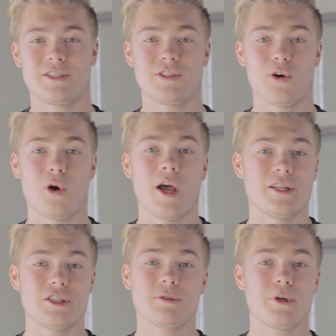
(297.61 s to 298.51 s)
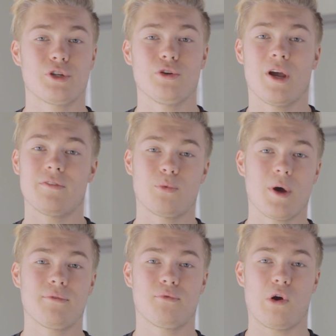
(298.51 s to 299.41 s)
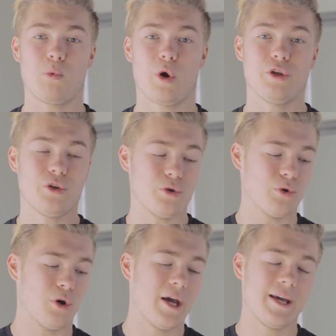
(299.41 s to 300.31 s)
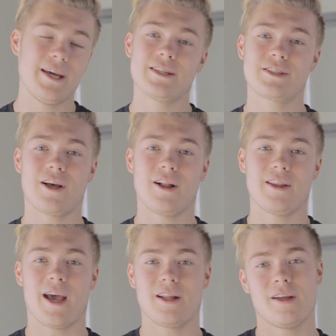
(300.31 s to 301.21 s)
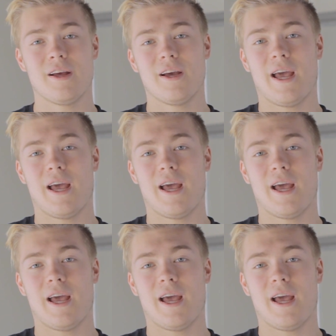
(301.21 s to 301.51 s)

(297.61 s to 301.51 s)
so just make sure you have the right firmware, you install that,